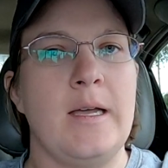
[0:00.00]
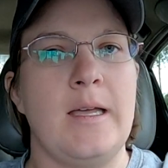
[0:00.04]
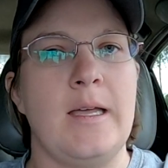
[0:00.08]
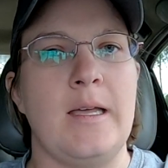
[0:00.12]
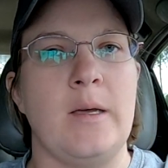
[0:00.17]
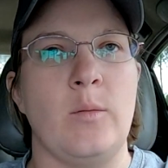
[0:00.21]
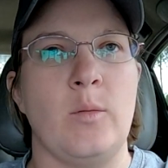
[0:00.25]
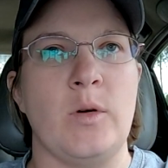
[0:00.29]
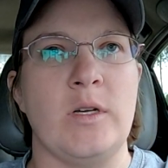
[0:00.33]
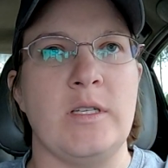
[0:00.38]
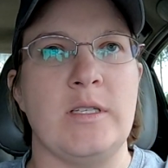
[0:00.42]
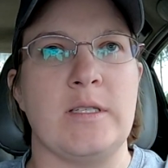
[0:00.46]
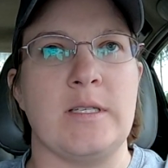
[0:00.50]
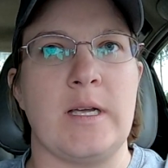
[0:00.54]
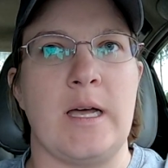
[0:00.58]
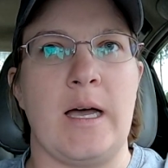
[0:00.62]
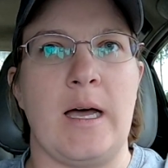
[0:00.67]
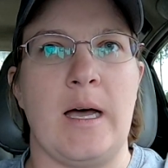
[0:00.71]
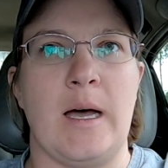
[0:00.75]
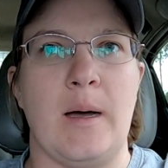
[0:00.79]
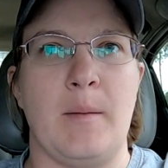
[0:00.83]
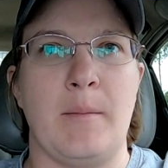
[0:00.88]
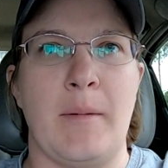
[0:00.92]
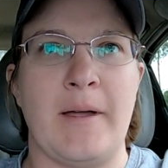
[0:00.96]
It was
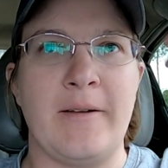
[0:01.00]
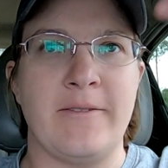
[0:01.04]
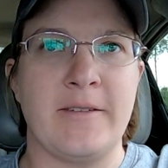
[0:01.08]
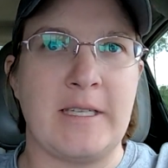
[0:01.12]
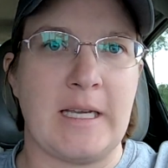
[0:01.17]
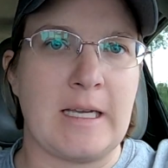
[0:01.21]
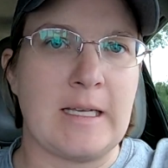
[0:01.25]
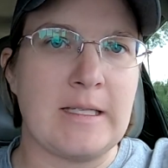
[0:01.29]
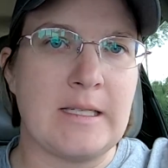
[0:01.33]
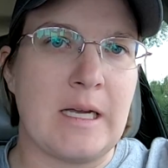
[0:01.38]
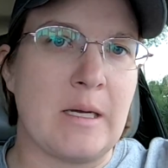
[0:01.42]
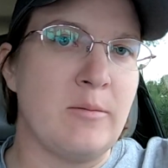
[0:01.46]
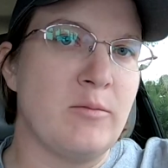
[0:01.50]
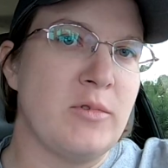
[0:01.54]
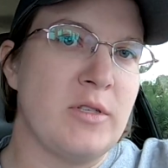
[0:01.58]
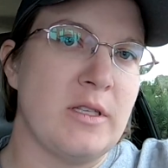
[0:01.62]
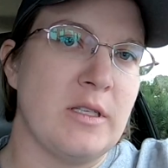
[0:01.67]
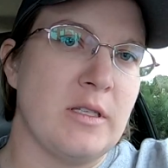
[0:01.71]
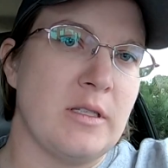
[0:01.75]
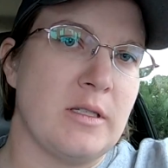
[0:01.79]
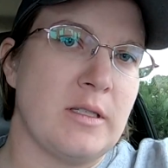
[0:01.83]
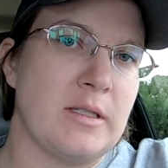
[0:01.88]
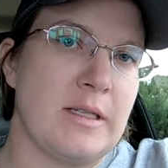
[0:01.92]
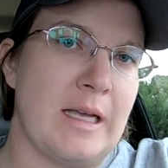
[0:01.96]
my second time to
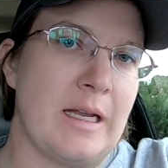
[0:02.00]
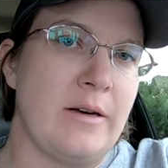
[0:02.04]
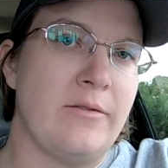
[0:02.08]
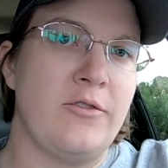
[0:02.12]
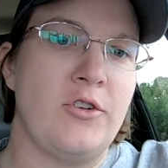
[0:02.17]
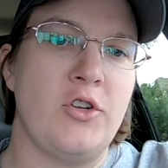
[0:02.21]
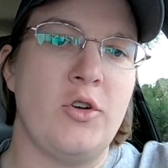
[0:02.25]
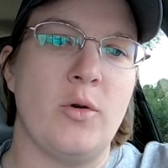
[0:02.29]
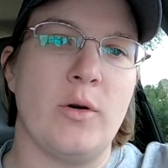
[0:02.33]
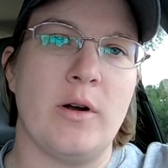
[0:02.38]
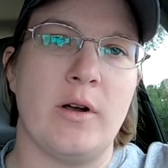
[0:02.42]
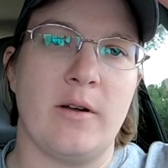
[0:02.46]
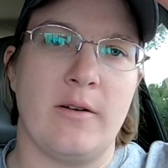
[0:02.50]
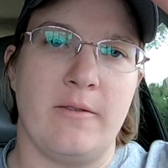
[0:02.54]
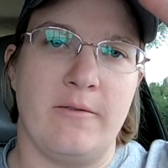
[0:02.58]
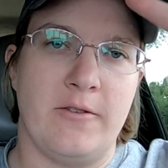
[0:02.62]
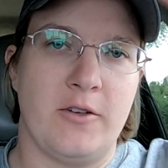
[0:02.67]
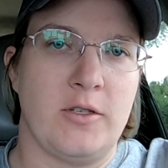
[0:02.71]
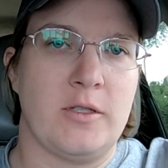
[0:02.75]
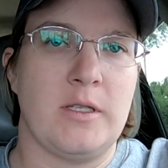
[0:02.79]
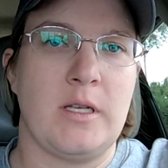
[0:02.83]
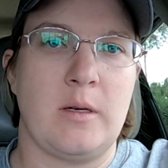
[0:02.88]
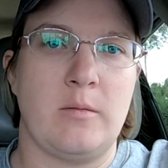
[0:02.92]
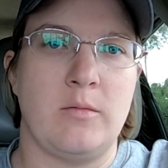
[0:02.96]
the state of New York,
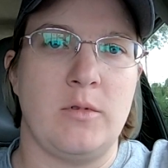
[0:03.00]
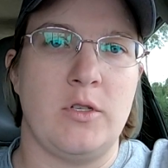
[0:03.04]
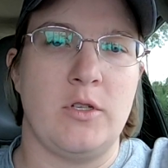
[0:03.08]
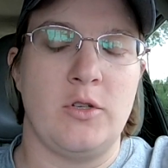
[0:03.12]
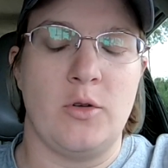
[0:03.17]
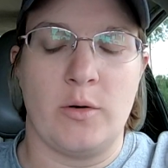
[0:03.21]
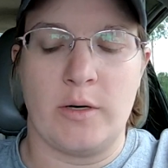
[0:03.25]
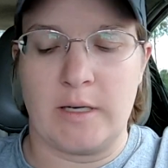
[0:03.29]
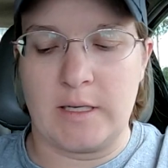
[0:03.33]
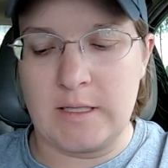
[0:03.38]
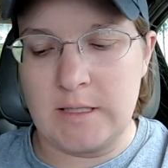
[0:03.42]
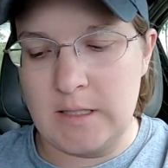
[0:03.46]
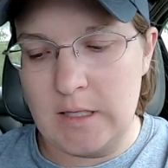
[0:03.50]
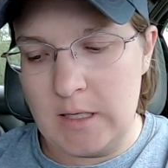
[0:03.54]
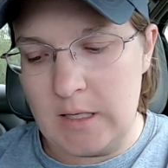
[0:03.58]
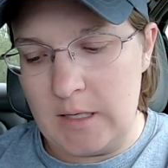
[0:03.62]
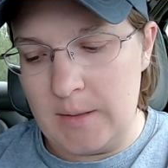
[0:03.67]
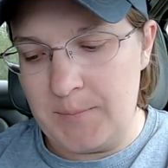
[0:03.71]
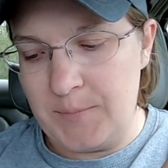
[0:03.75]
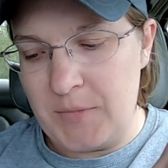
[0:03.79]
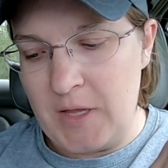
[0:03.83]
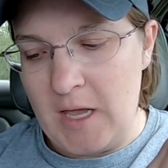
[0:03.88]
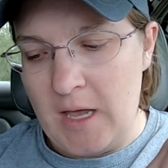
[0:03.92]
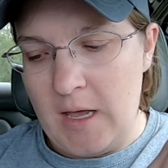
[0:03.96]
first time to New York
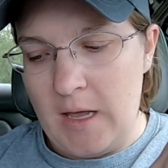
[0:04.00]
City.